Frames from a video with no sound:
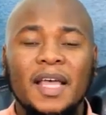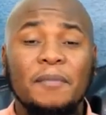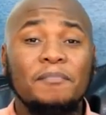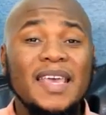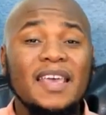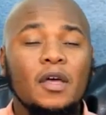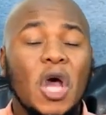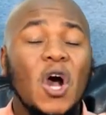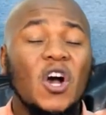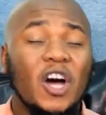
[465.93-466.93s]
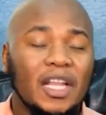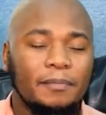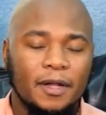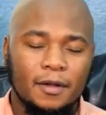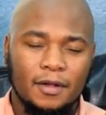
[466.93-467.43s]
being
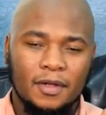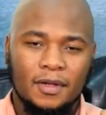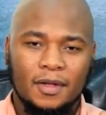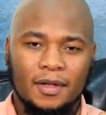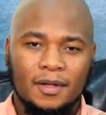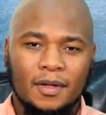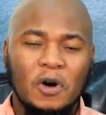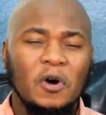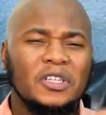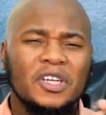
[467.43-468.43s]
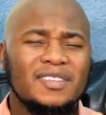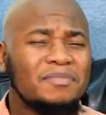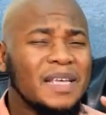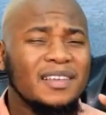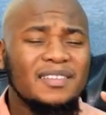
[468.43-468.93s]
gullible or just
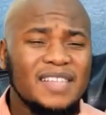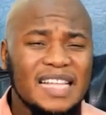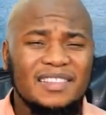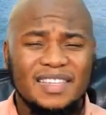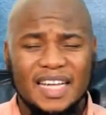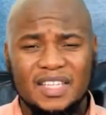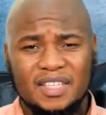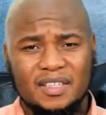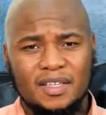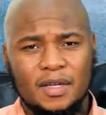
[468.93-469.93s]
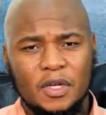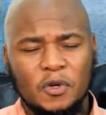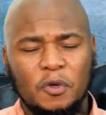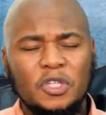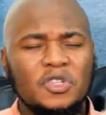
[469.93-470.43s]
being senseless?
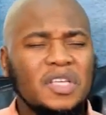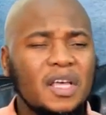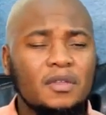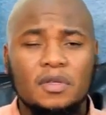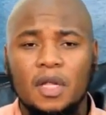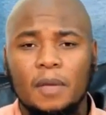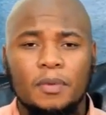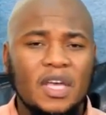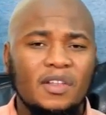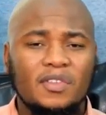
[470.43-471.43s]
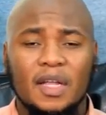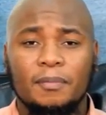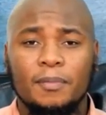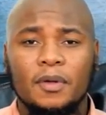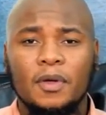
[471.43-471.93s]
We just eat, sleep, eat, sleep.